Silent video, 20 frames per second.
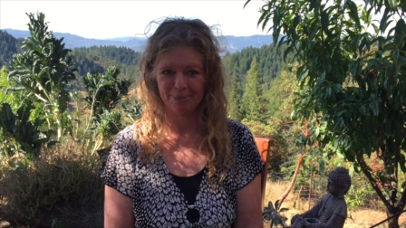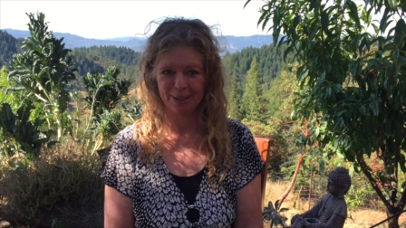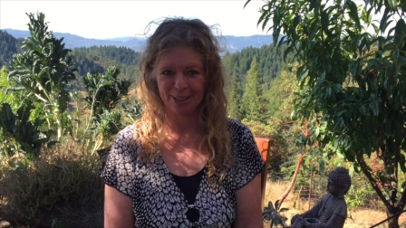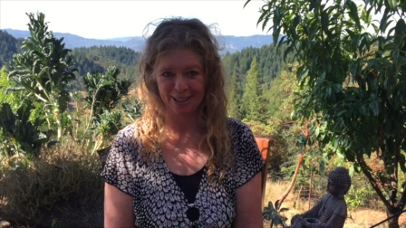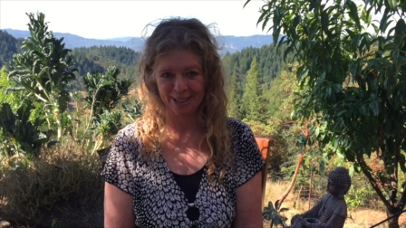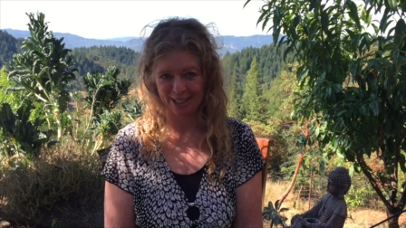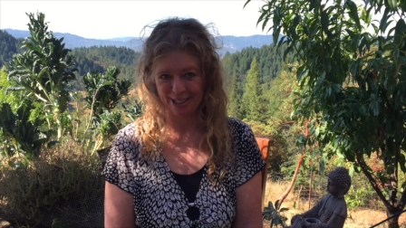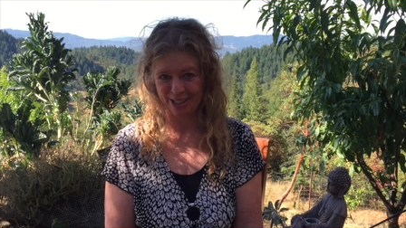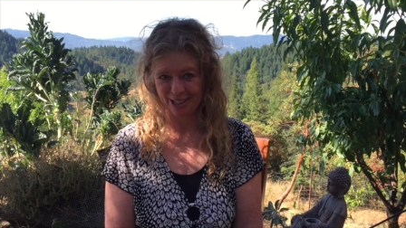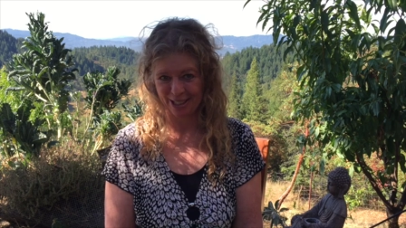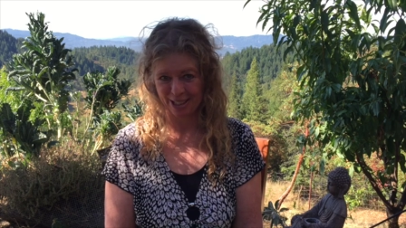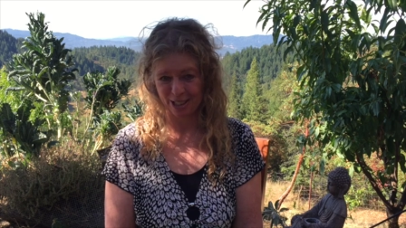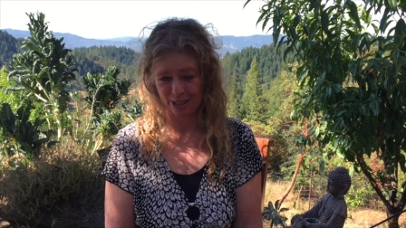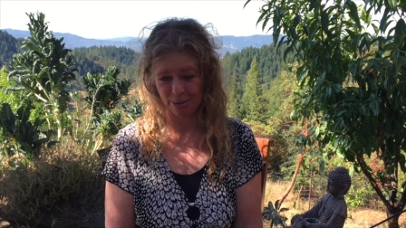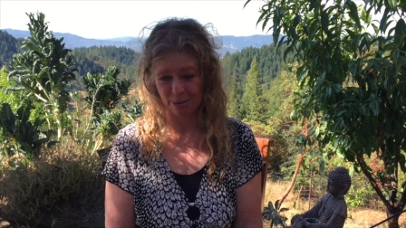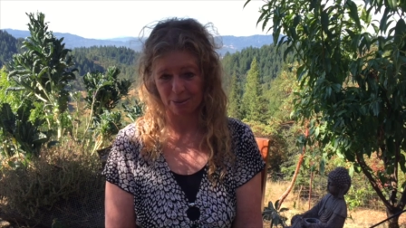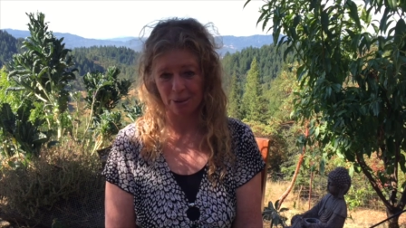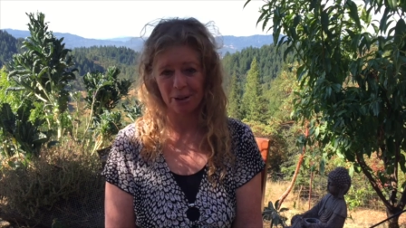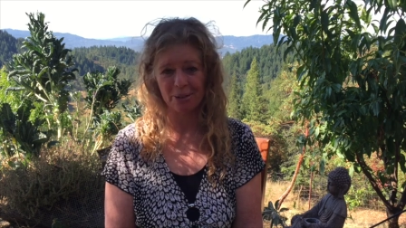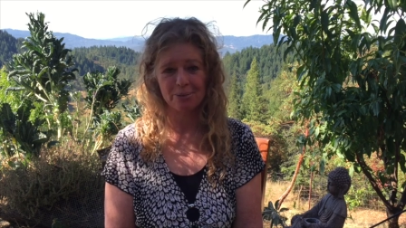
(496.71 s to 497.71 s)
you can
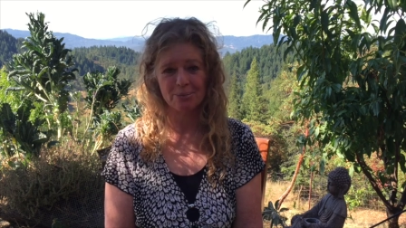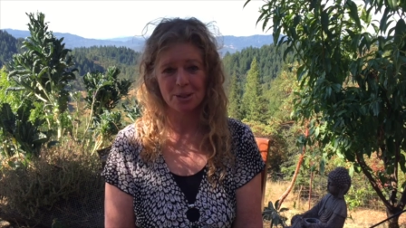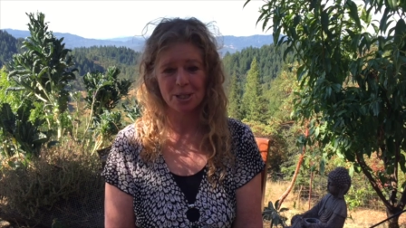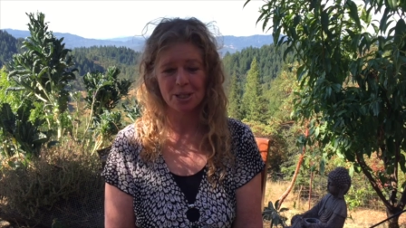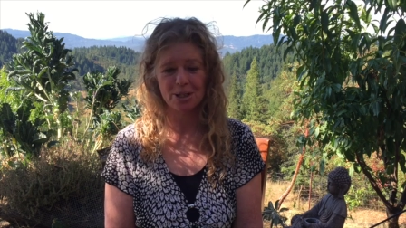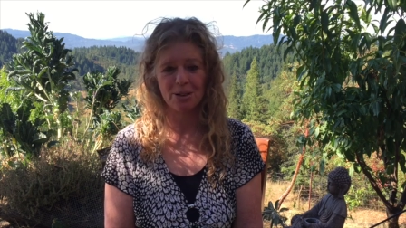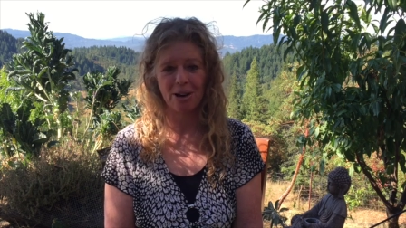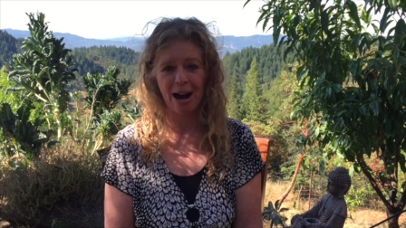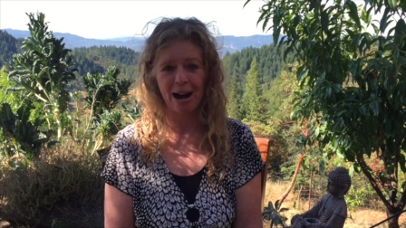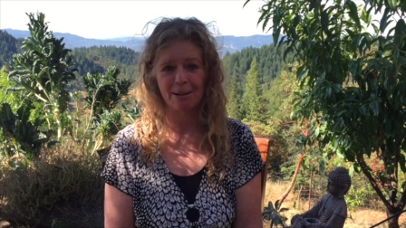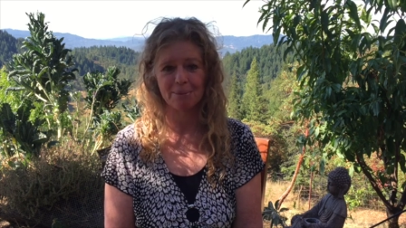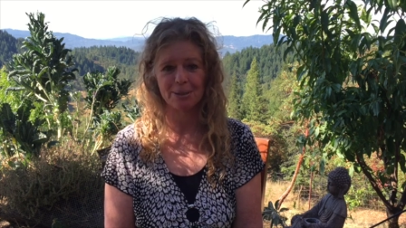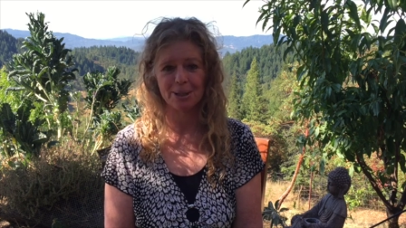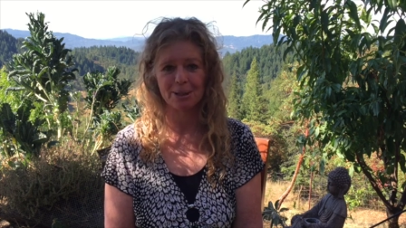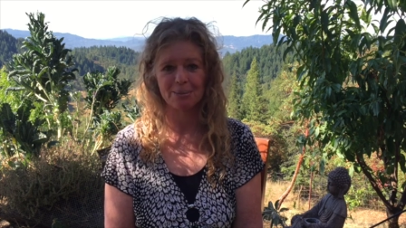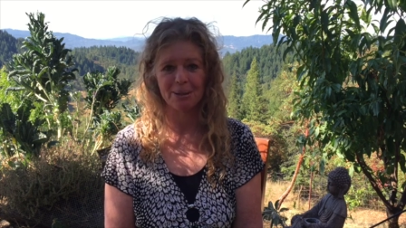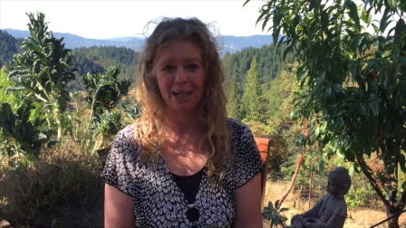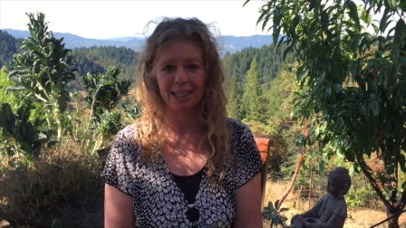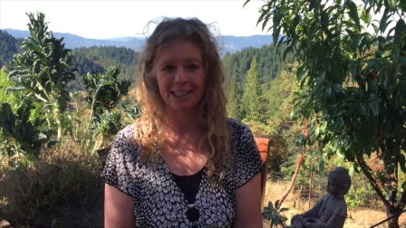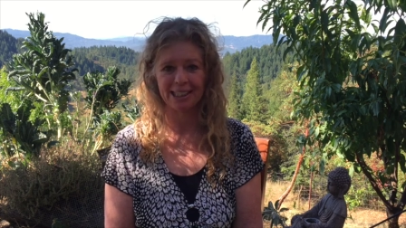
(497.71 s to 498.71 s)
subscribe
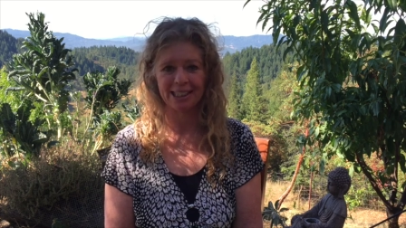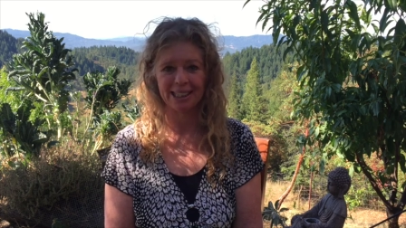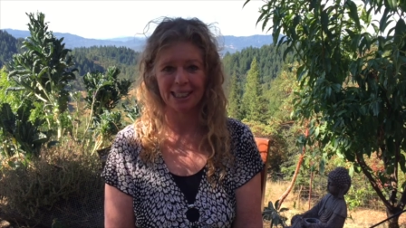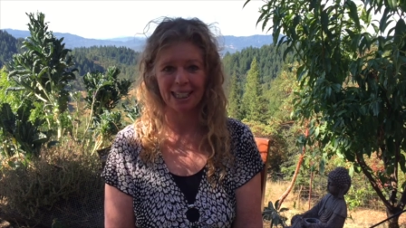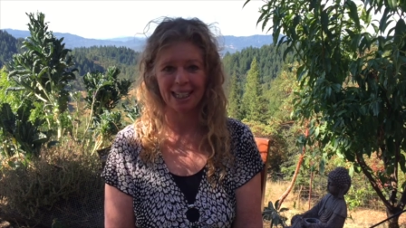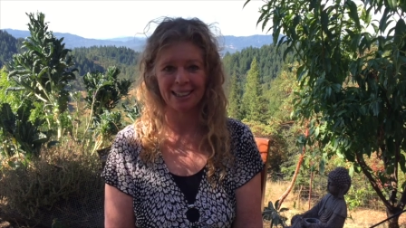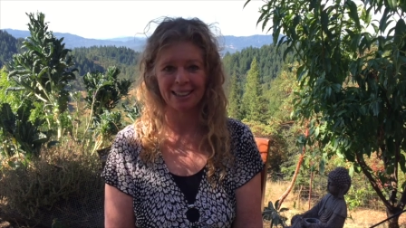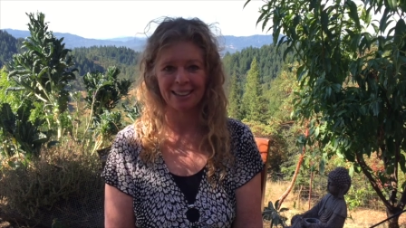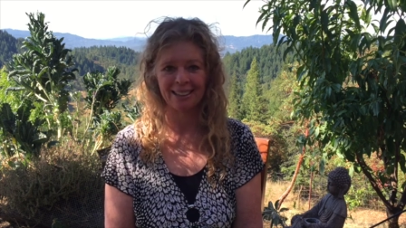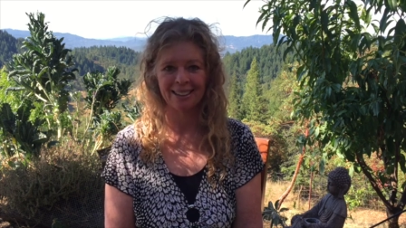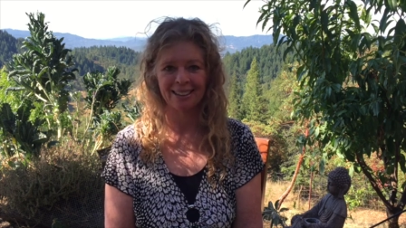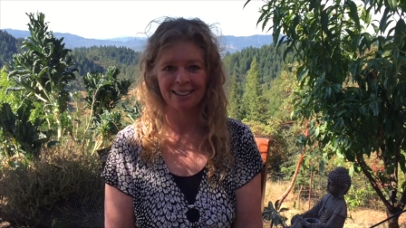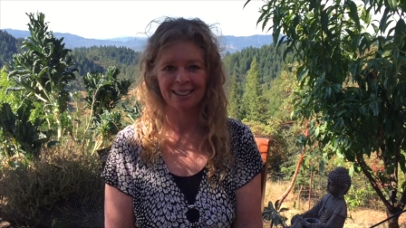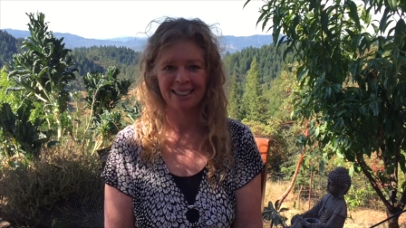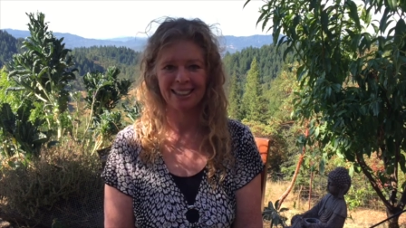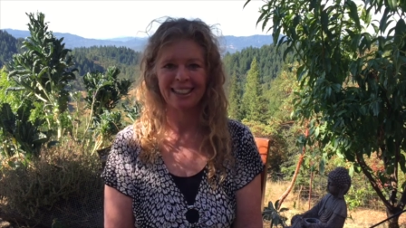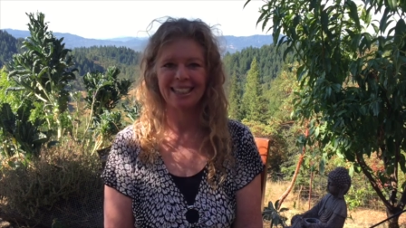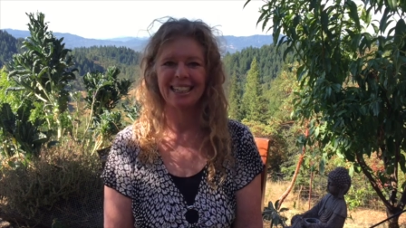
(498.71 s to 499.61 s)
to my channel.